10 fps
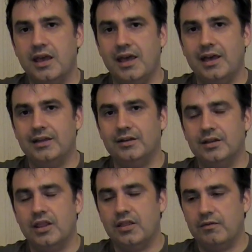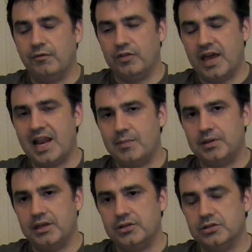and for that
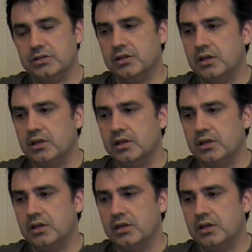application,